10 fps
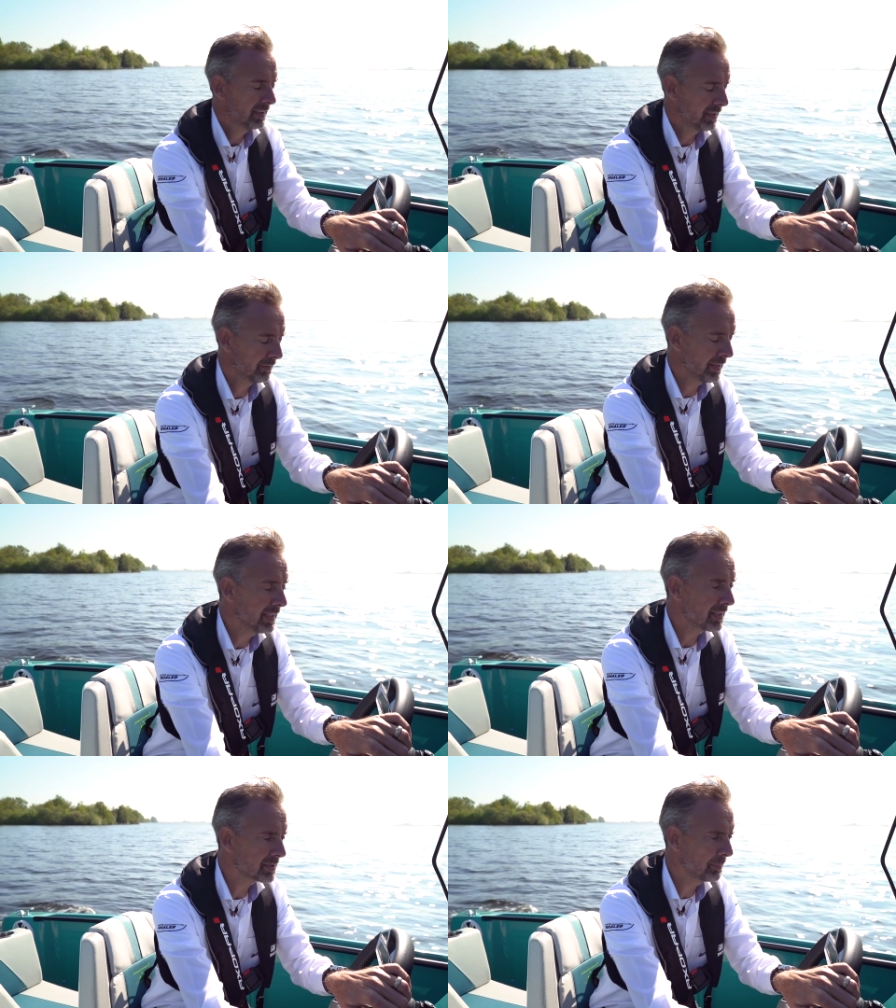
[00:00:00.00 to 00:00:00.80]
of
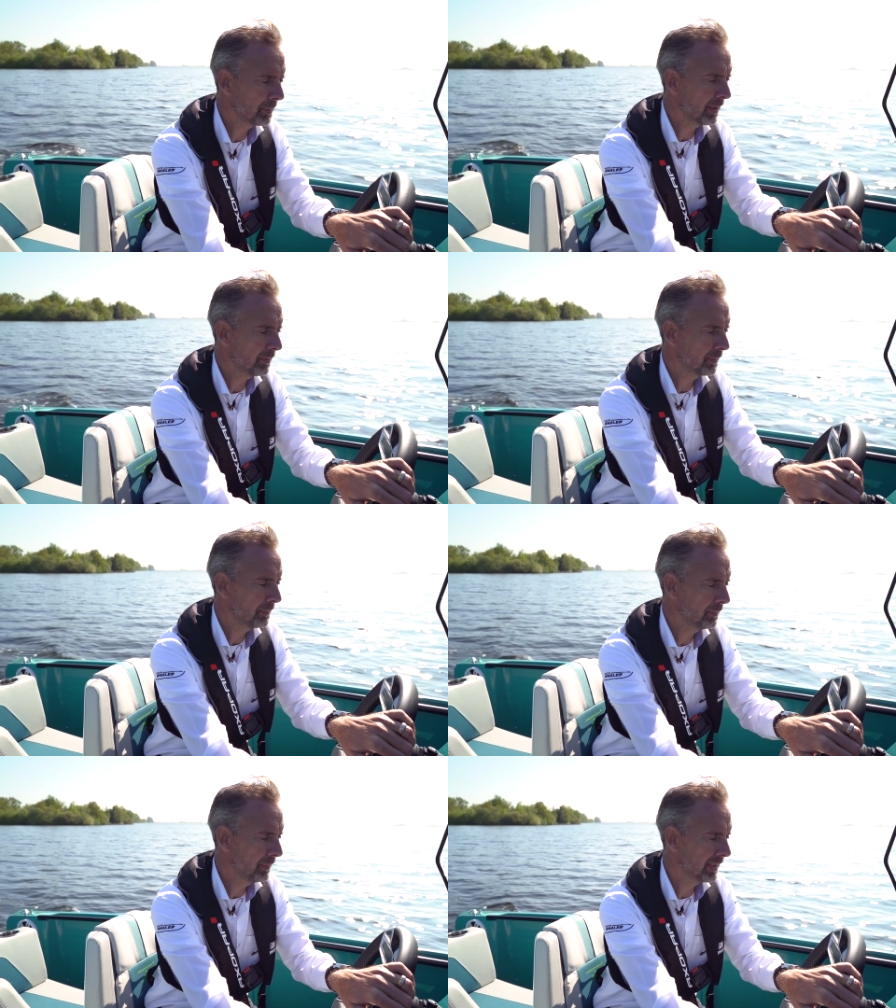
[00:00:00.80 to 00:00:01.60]
any Axopar.
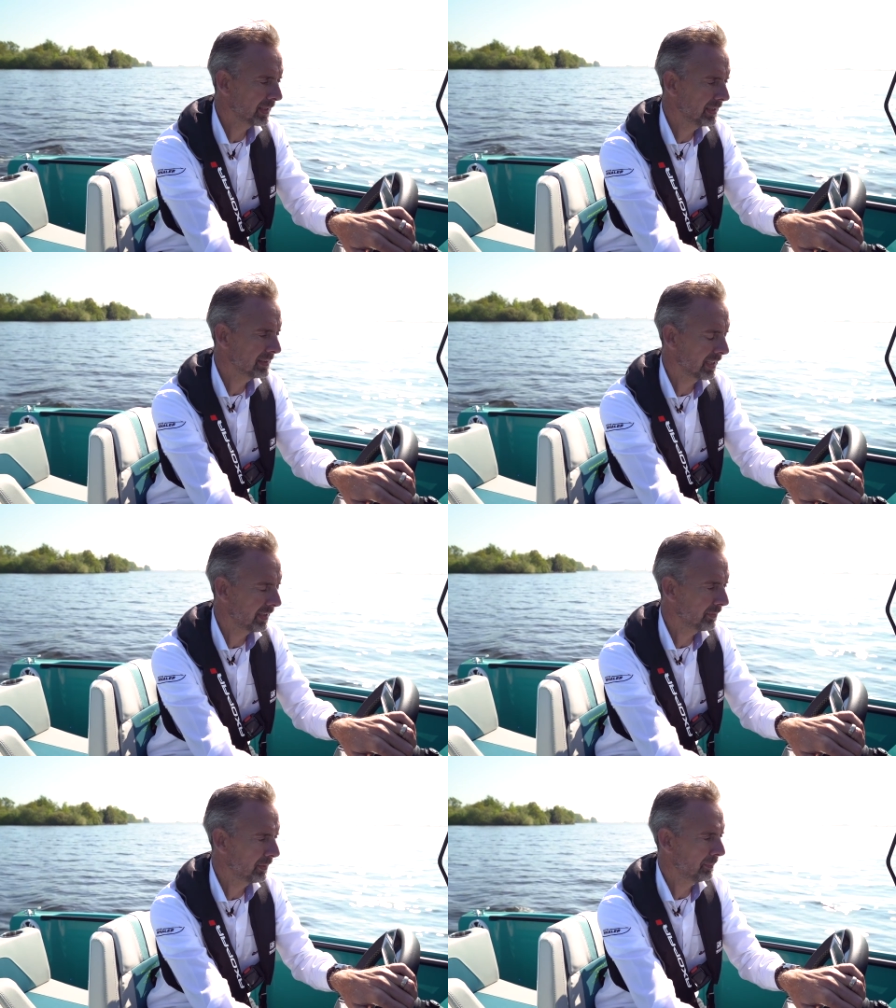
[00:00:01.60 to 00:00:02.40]
We at least
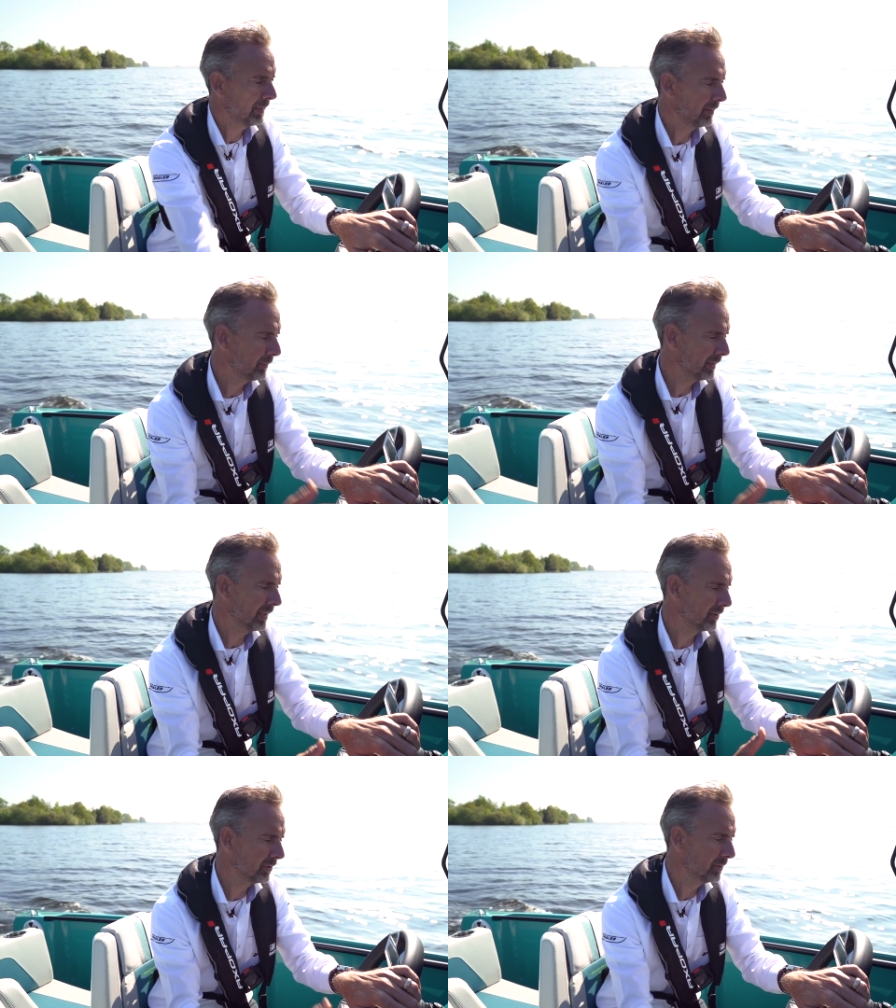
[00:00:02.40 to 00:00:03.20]
have them, and we
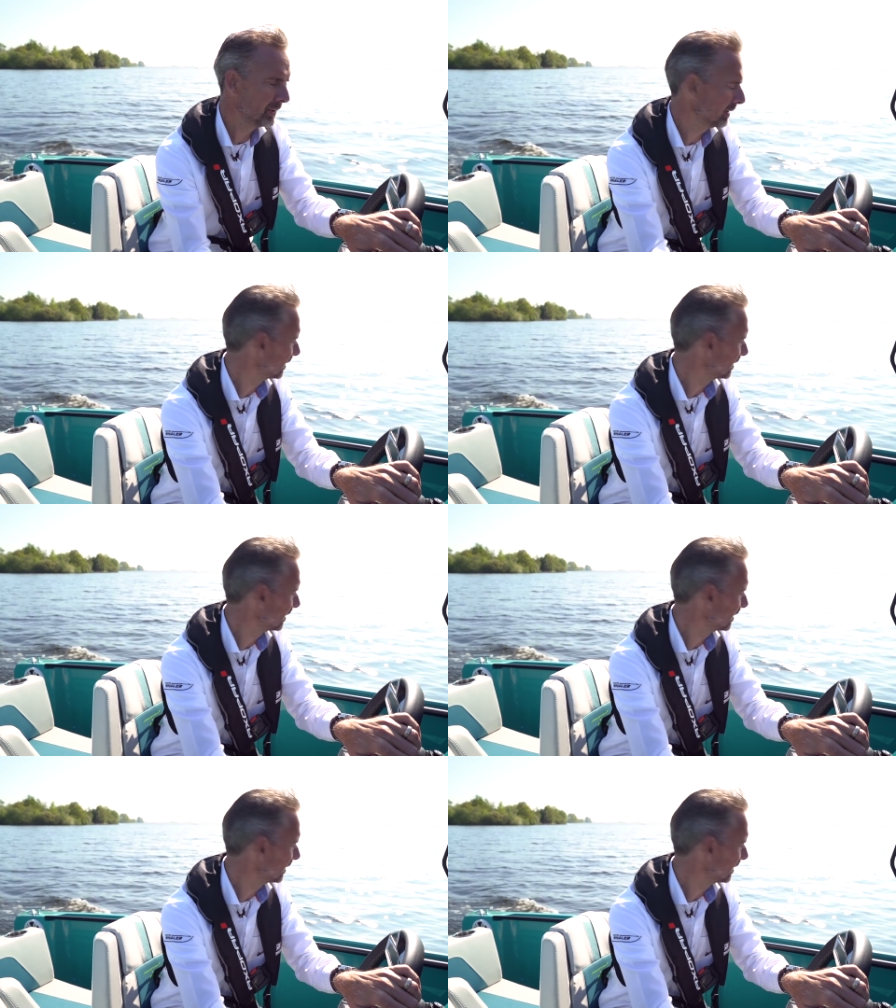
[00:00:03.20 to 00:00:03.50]
tend to do it in